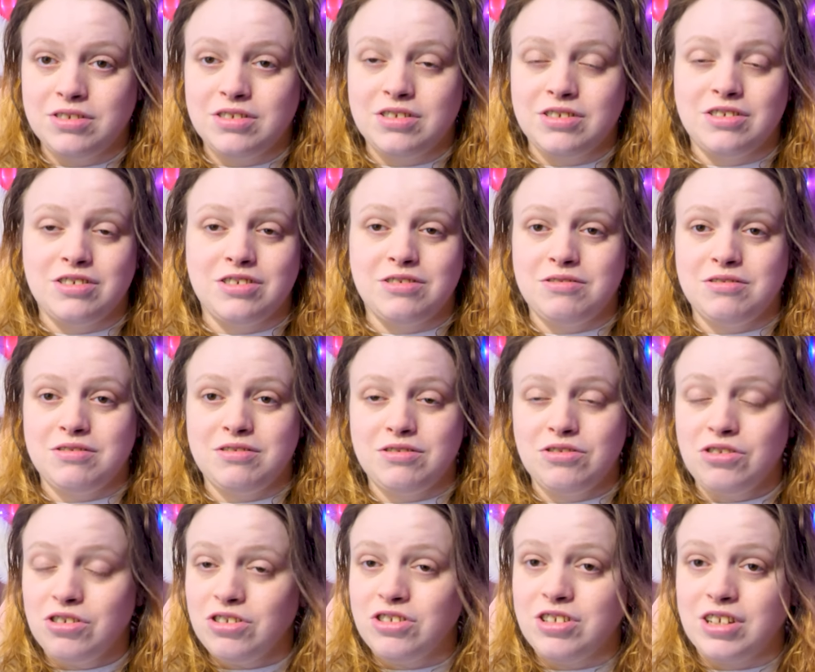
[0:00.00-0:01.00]
There's
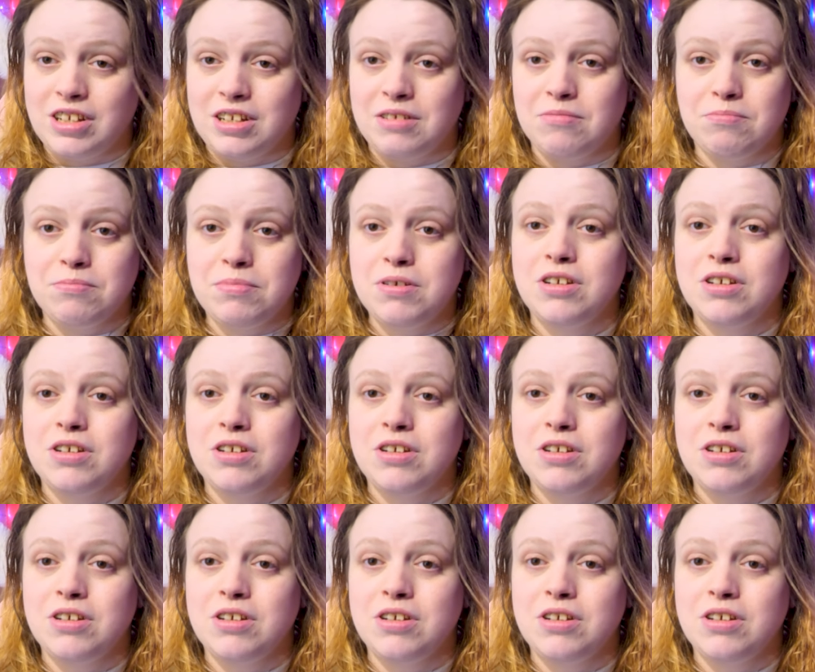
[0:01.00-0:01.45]
cutting,